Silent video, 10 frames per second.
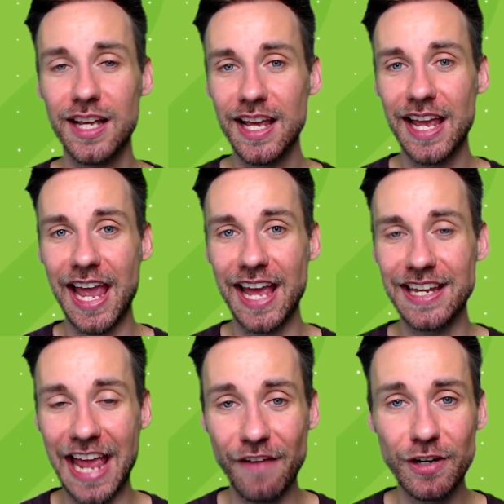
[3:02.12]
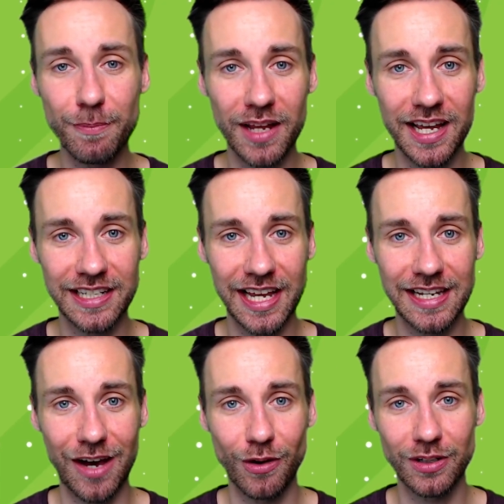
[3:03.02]
and every player can
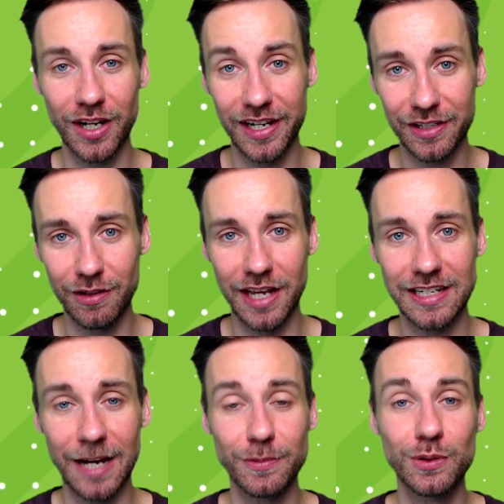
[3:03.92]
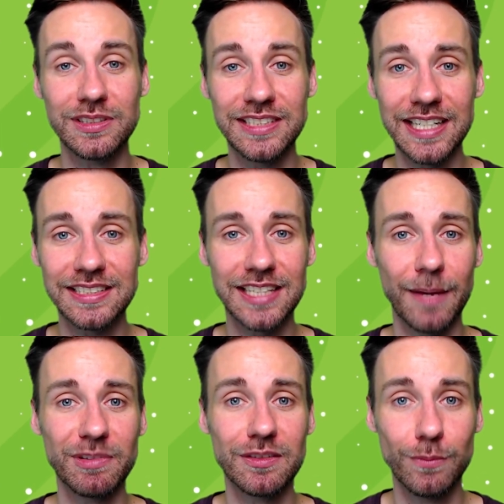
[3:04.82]
now calculate up to 6
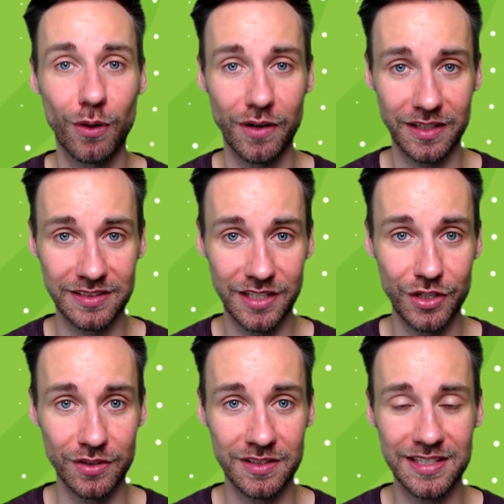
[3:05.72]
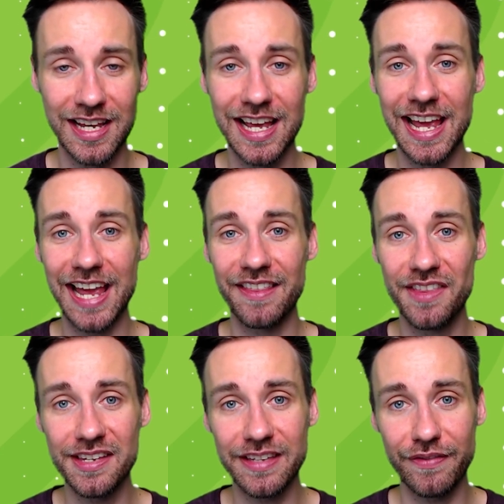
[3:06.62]
times more decisions, and
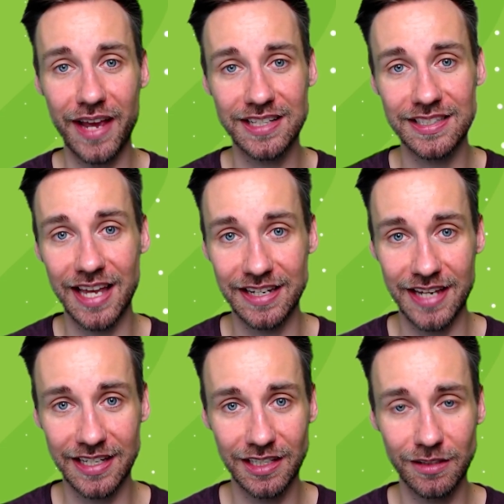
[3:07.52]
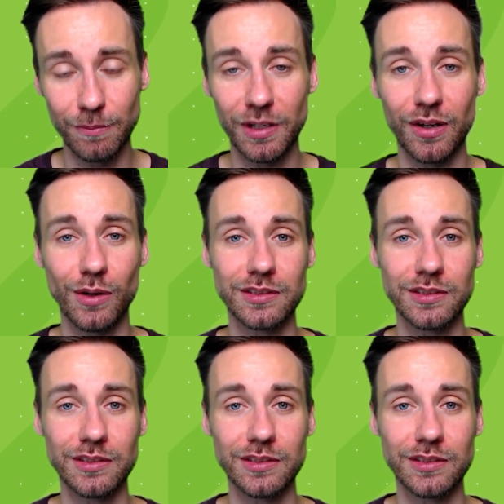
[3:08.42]
this affects attacking but also